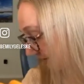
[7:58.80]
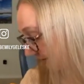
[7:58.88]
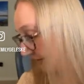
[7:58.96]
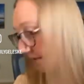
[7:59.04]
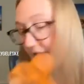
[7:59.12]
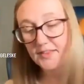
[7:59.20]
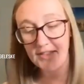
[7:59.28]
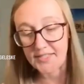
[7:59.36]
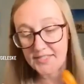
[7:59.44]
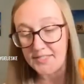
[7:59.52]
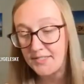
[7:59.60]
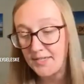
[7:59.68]
you know,
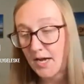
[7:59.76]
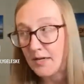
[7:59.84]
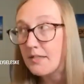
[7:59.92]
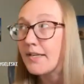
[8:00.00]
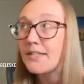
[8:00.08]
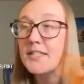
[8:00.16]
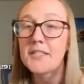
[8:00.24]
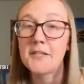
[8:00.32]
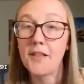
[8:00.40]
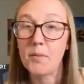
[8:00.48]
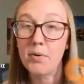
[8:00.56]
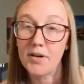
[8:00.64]
this is not
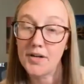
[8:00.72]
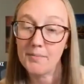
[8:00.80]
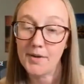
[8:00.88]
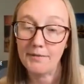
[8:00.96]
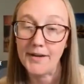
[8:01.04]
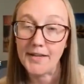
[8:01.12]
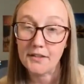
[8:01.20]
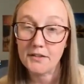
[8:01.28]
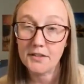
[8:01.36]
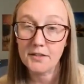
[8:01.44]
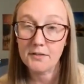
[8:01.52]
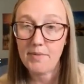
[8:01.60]
necessarily part of my
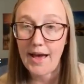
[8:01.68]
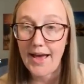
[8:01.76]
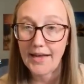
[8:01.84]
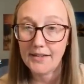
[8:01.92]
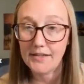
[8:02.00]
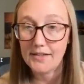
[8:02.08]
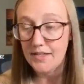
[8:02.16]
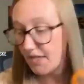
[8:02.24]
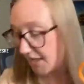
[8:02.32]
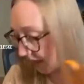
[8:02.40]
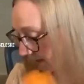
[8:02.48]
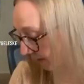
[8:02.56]
regular bag,
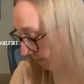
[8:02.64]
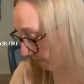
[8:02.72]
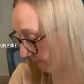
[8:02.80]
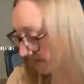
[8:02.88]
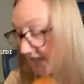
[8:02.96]
but